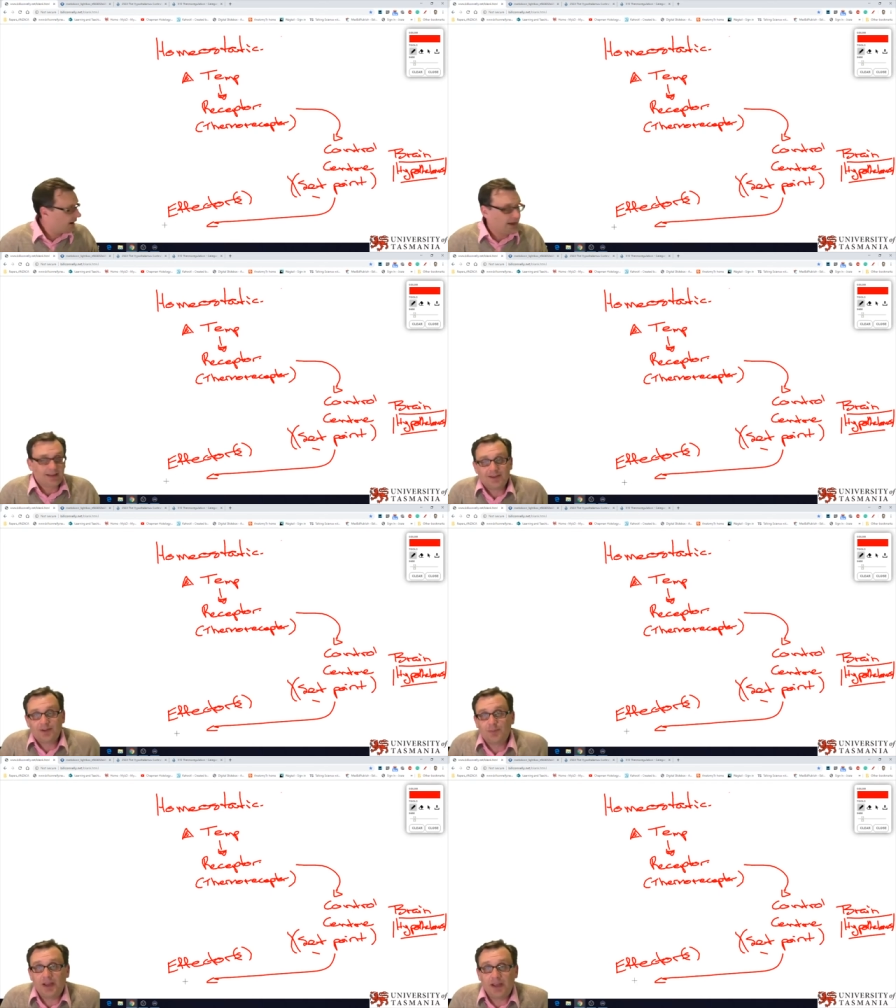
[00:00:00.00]
They're
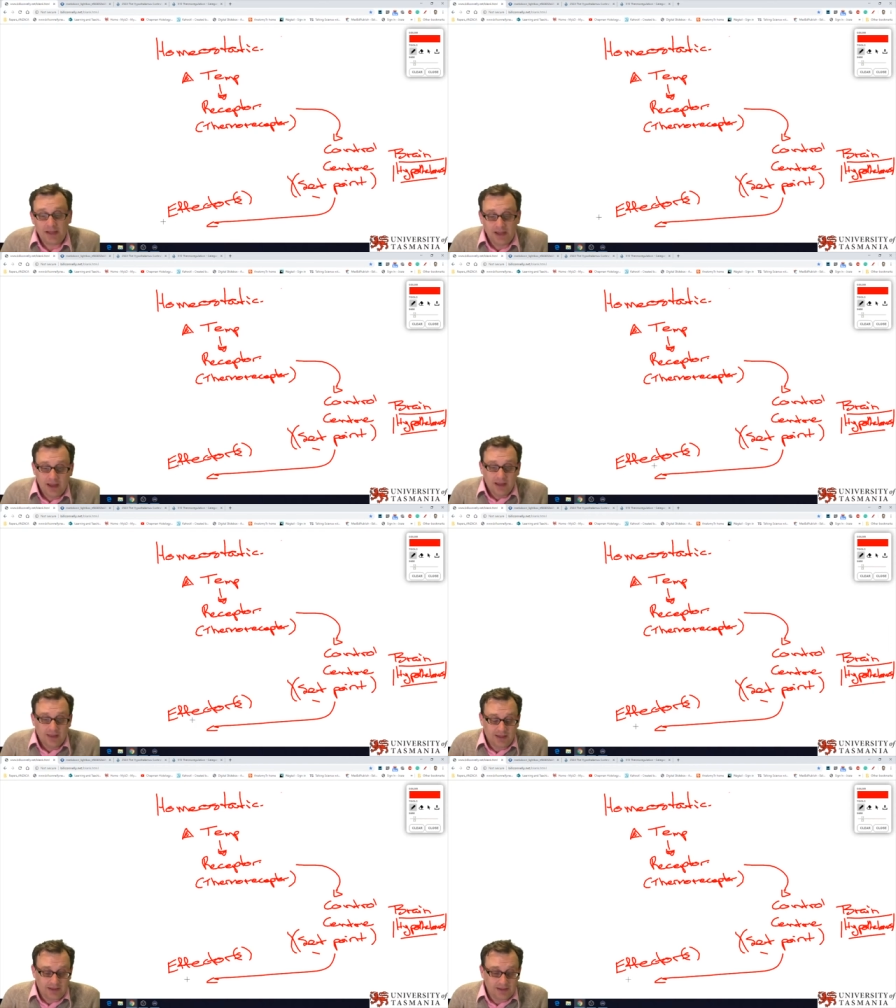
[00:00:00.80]
likely to
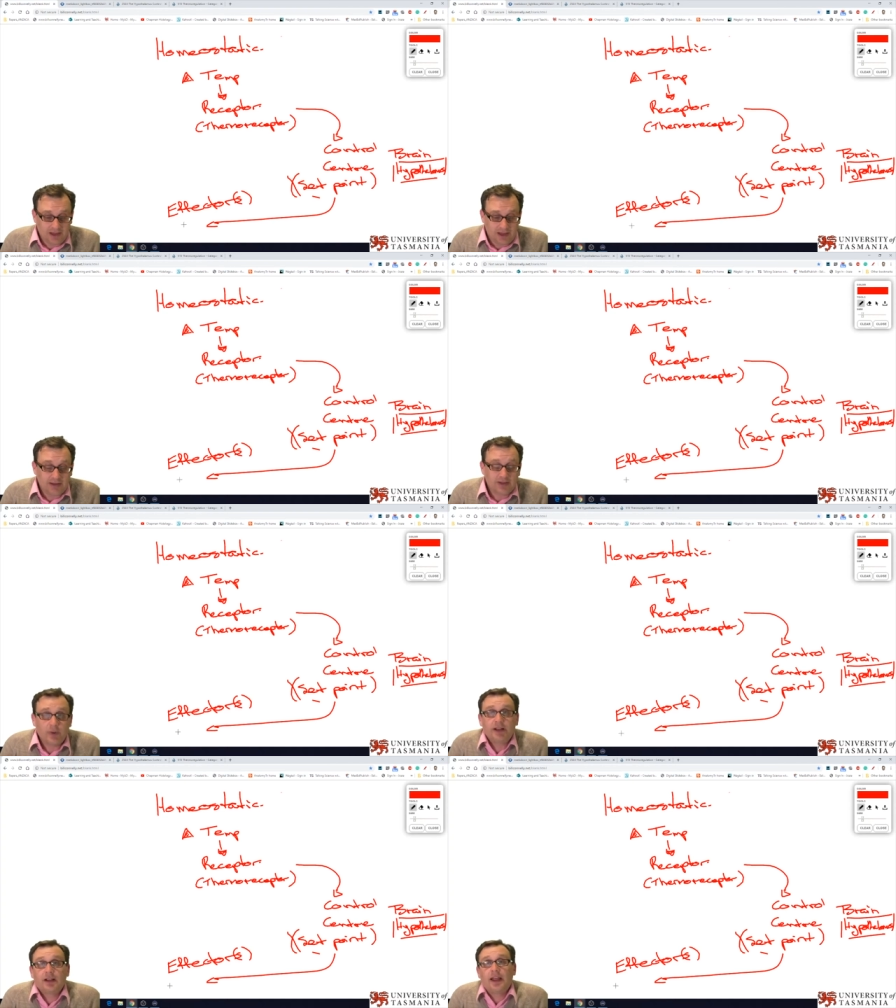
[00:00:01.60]
be things
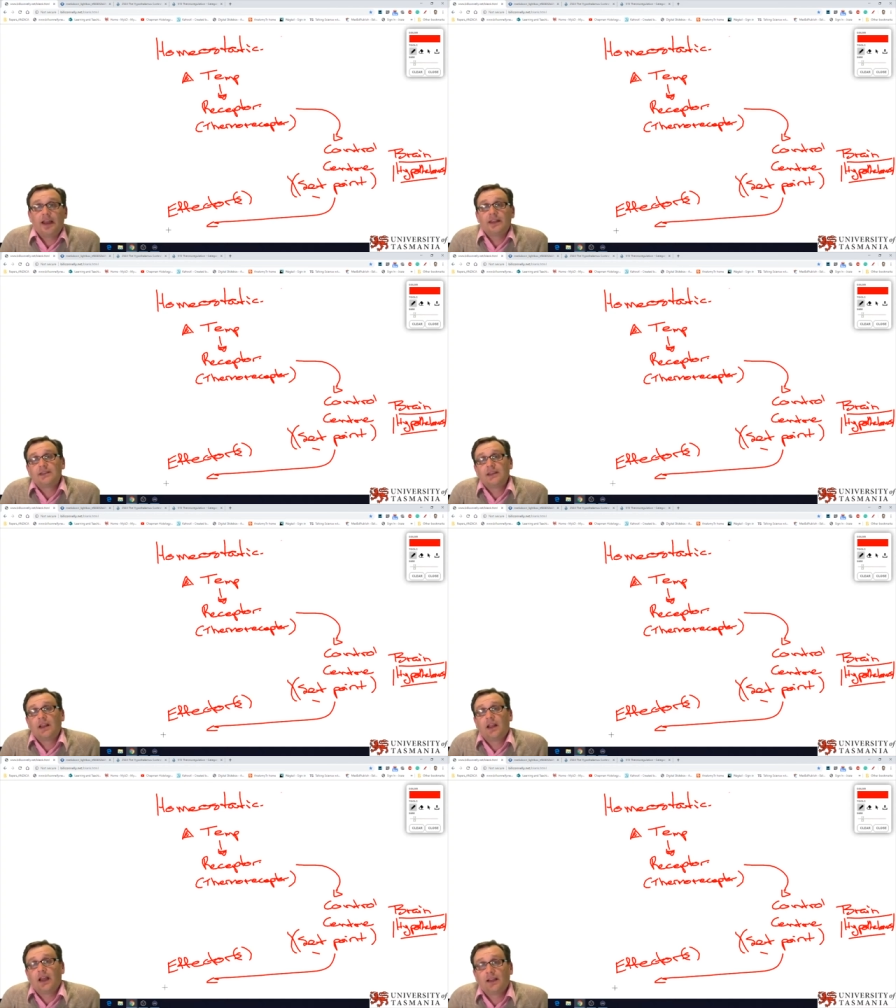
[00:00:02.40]
like sweat glands.